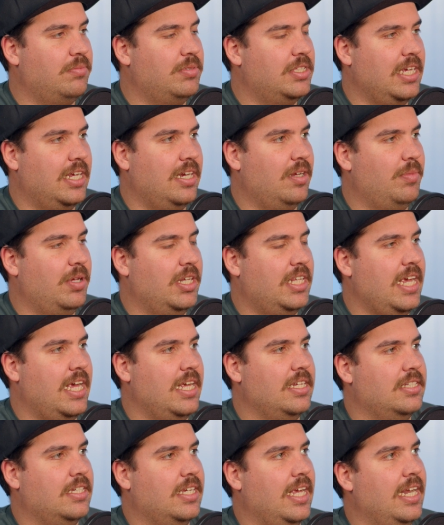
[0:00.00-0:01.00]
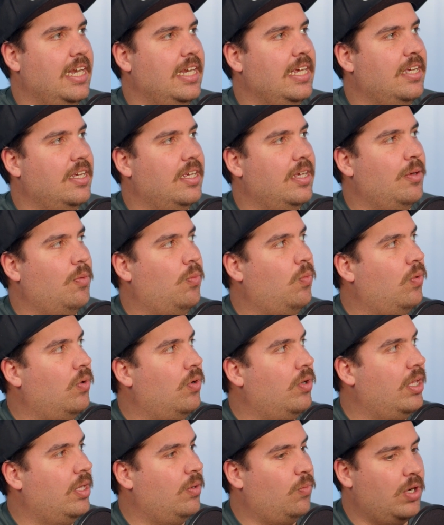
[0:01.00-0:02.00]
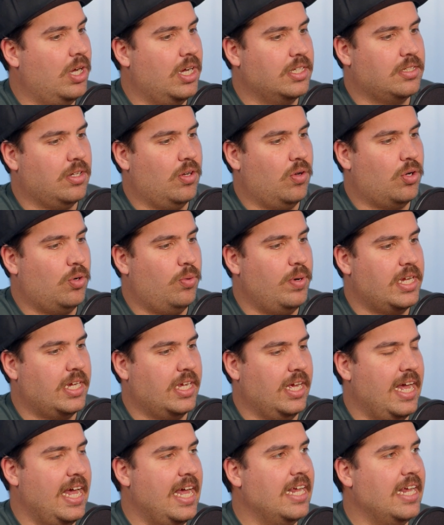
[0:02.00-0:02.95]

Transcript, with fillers: I was sitting at my desk, and it, it it worked a lot quicker,